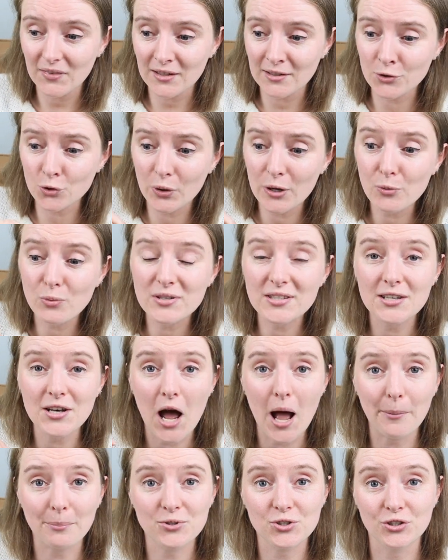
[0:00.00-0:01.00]
So it was an
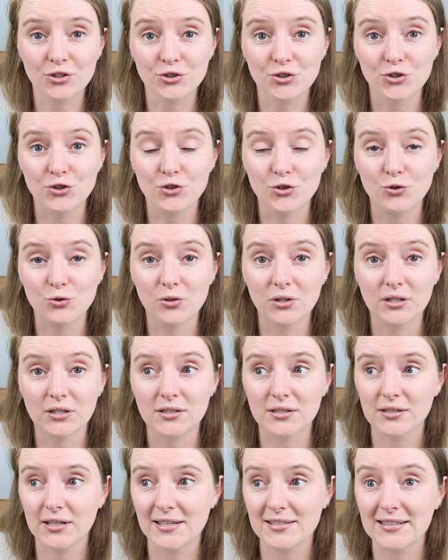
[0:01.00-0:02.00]
option to do
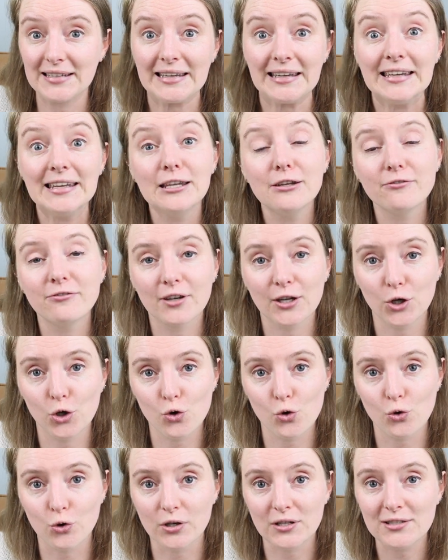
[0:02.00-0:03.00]
it as an evening
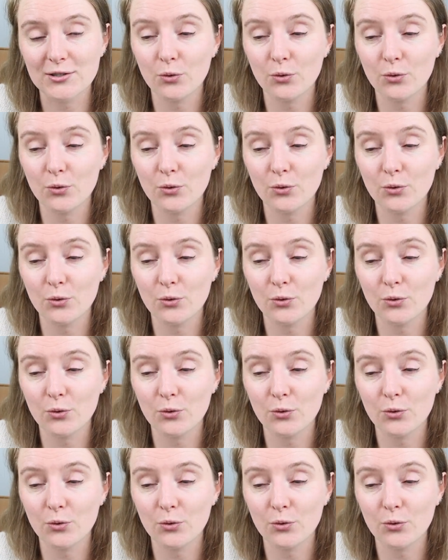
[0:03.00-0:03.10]
course.